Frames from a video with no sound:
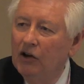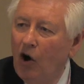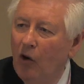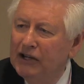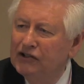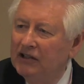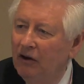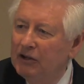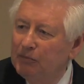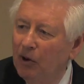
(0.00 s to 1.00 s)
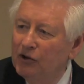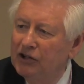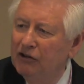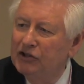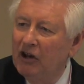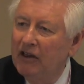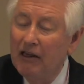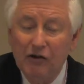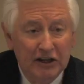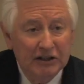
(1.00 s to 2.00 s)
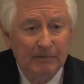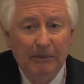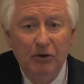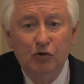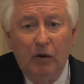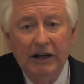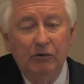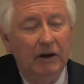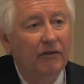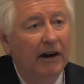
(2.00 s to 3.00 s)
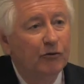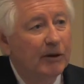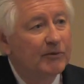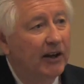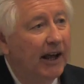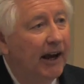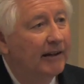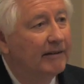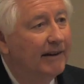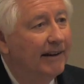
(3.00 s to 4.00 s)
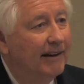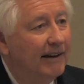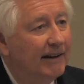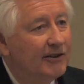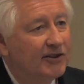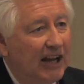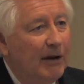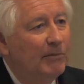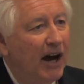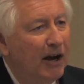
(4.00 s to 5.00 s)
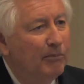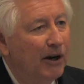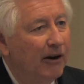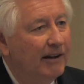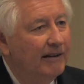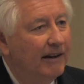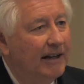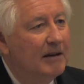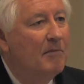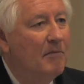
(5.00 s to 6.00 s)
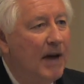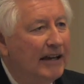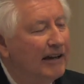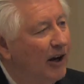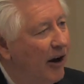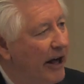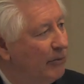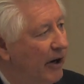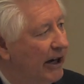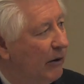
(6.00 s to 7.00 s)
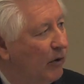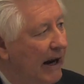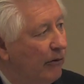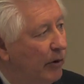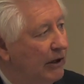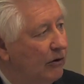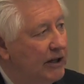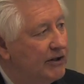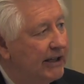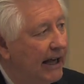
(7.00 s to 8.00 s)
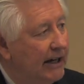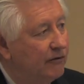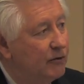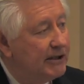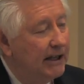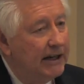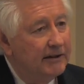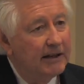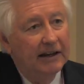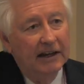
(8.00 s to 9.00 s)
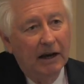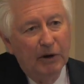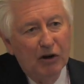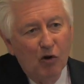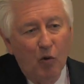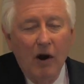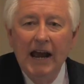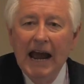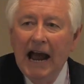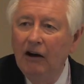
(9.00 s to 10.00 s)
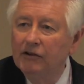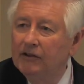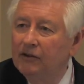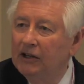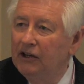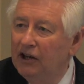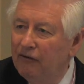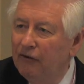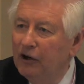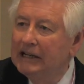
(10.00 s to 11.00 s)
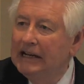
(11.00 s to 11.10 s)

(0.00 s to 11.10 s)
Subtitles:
go his personals, go other things, maybe do 20, 25 trips a day. Same time period, making a lot of money. Whenever we do these studies for cities and we array out the different